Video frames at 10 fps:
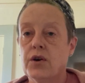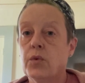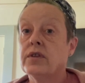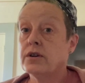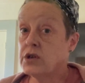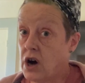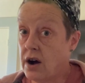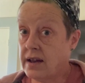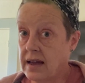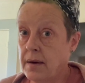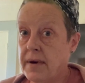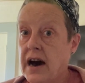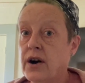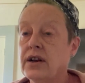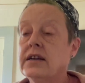What they're talking
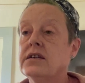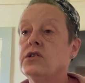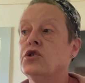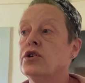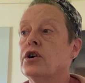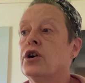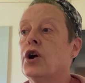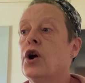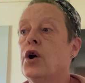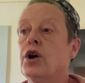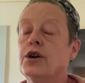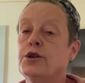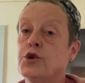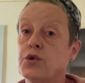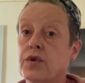about is your
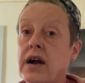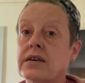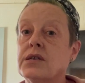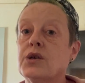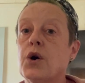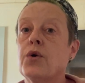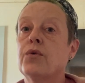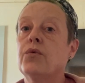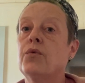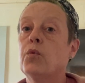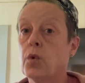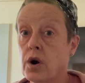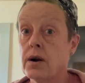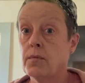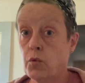direct sown
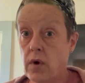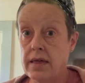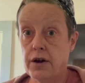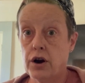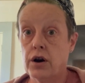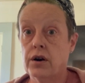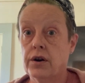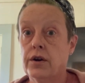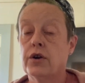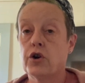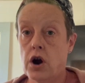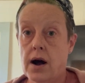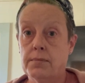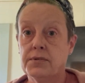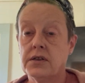warm weather
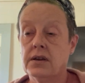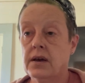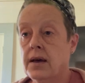crops.